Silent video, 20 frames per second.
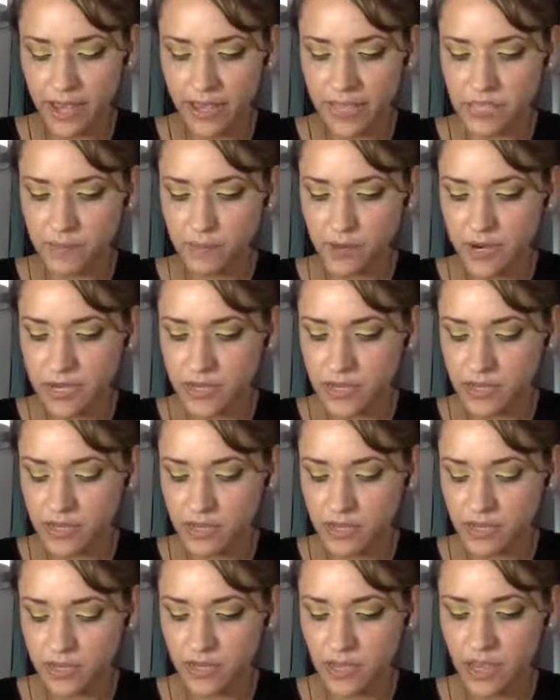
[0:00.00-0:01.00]
Express
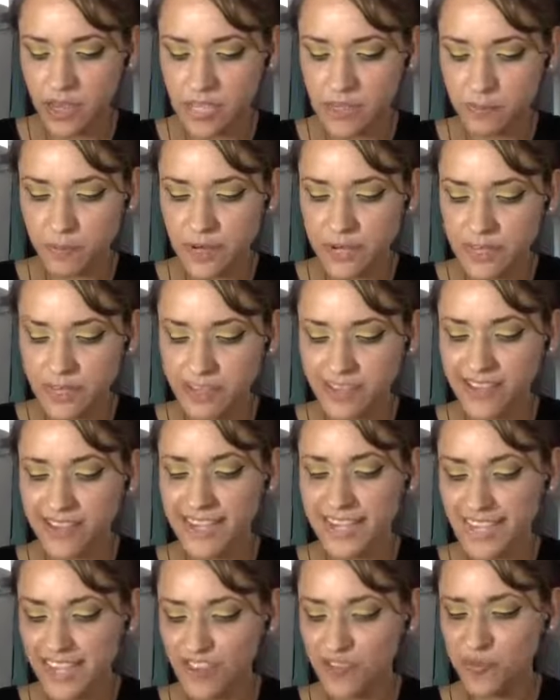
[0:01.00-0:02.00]
express
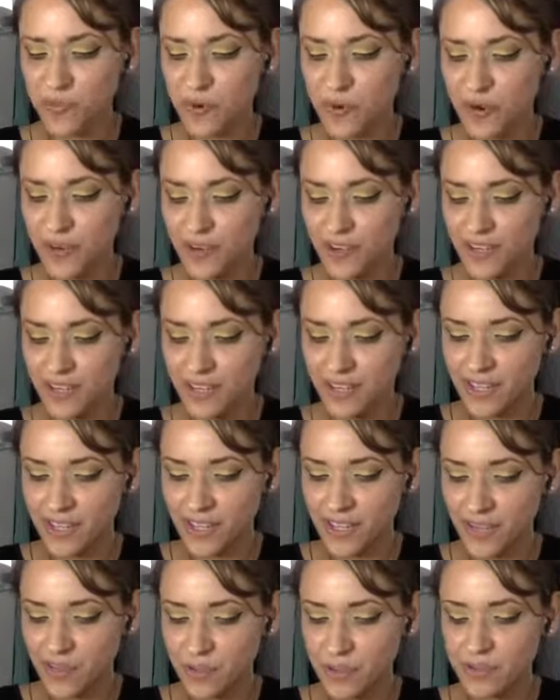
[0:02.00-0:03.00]
each word
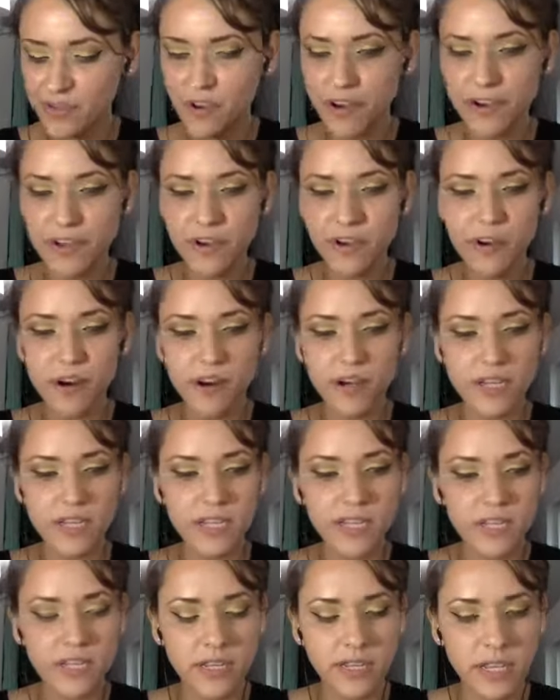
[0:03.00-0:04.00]
with all your
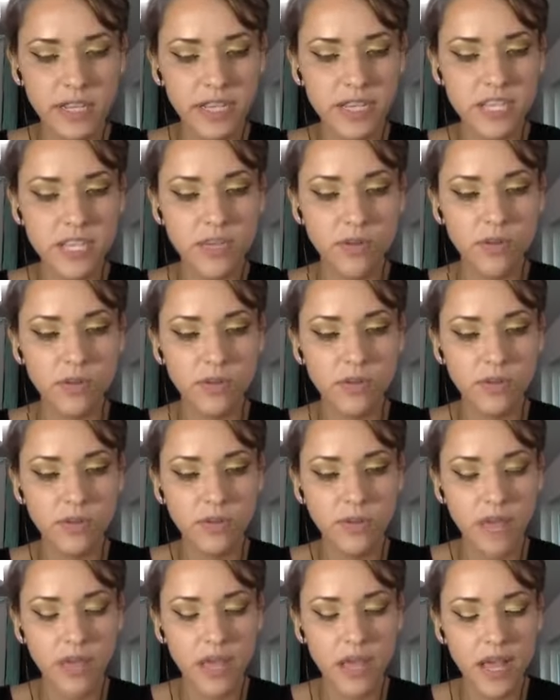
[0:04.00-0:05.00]
heart and soul.
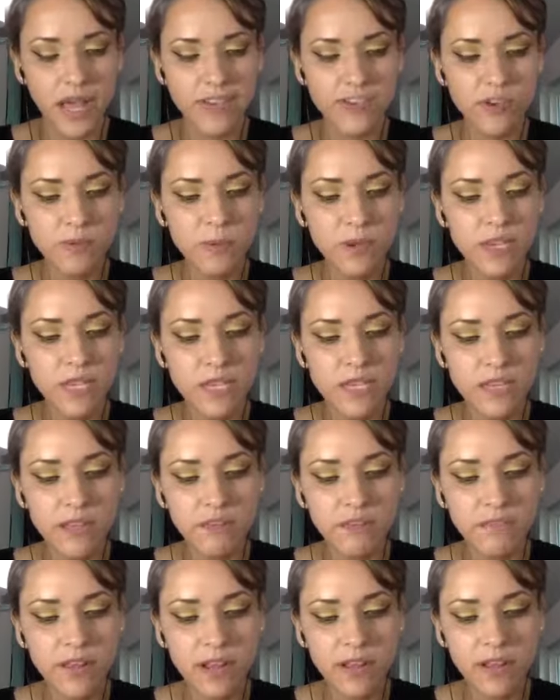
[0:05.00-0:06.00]
As you begin
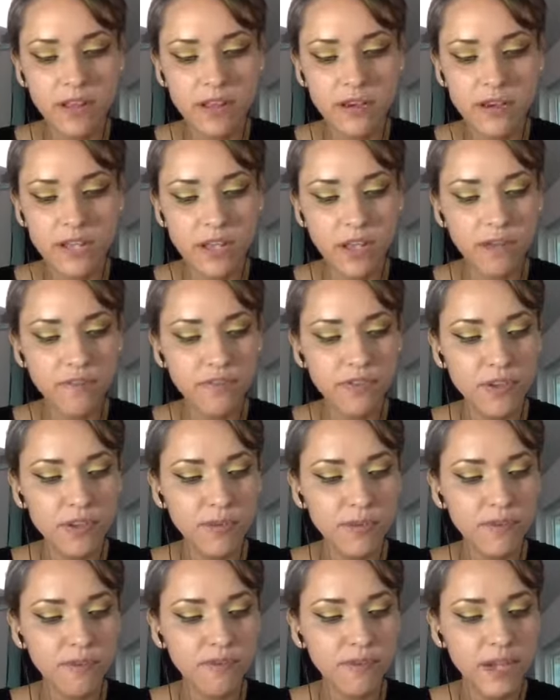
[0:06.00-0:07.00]
to value yourself,
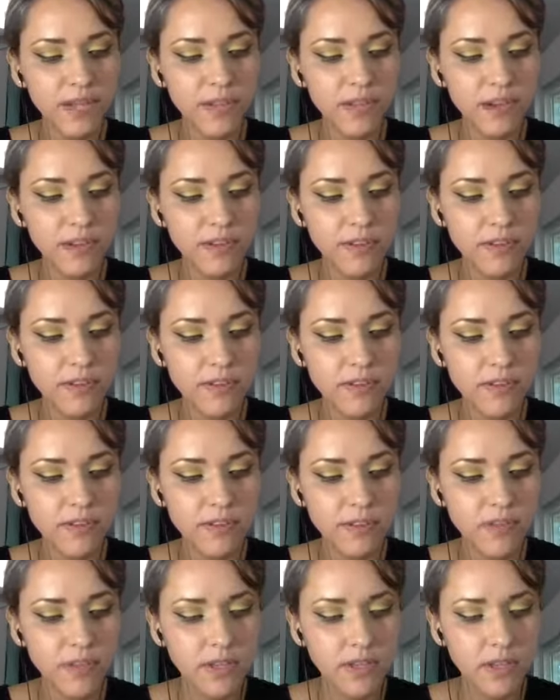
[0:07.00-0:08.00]
you will find
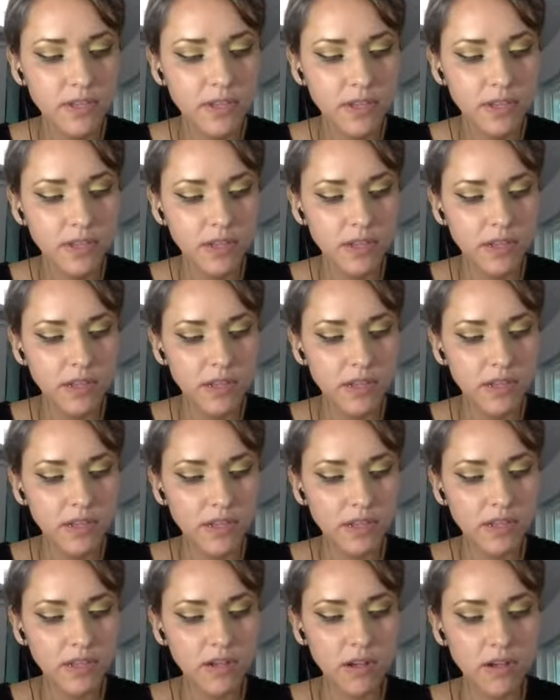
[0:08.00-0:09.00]
others
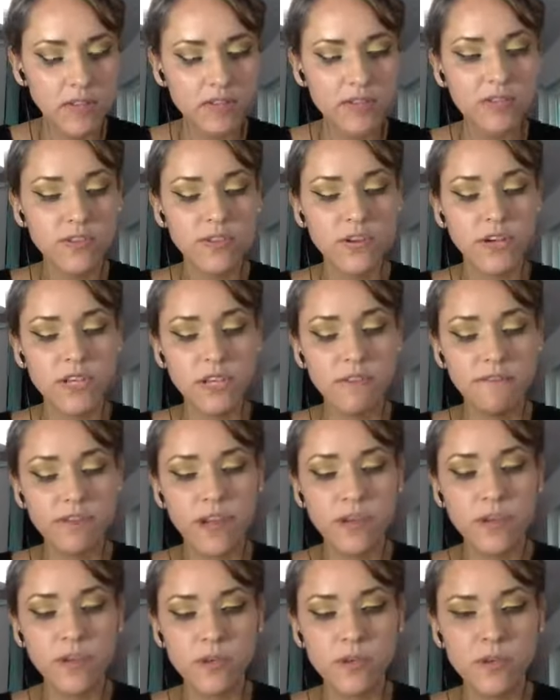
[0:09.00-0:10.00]
also start to
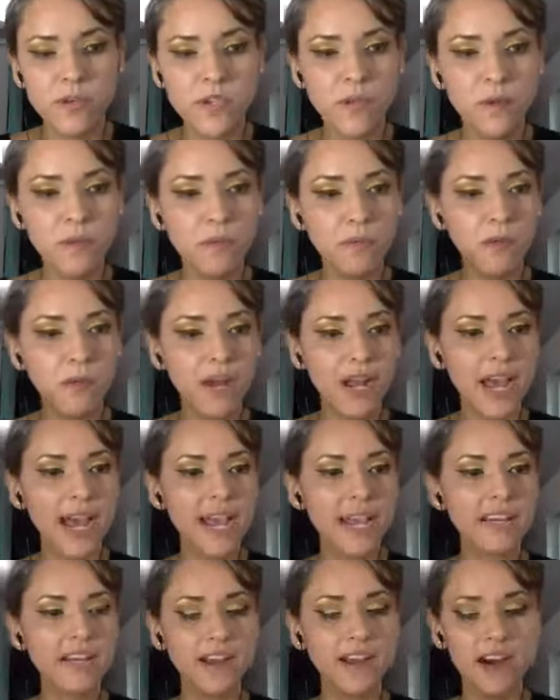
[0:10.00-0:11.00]
value you. So what
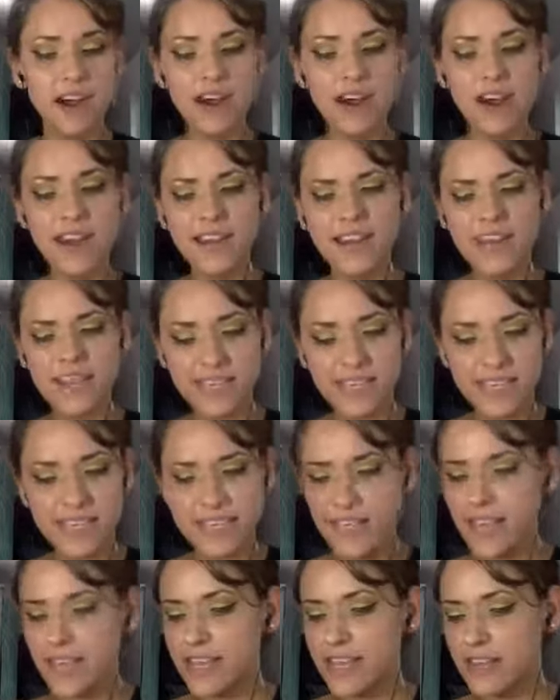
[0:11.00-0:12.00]
I got
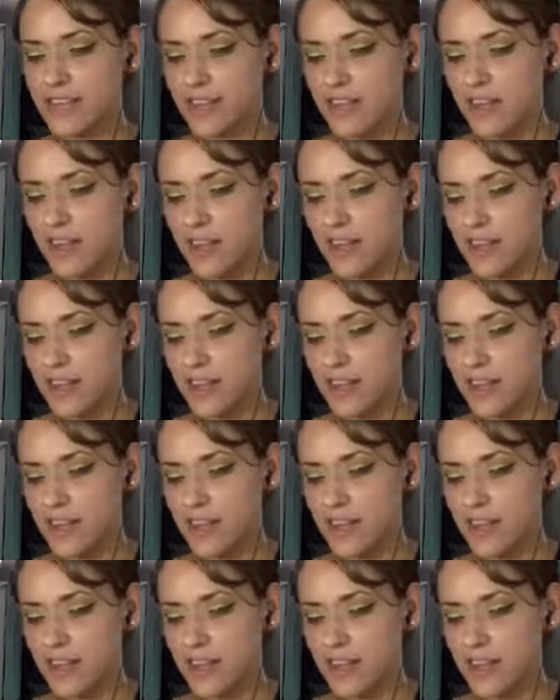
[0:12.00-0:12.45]
is like,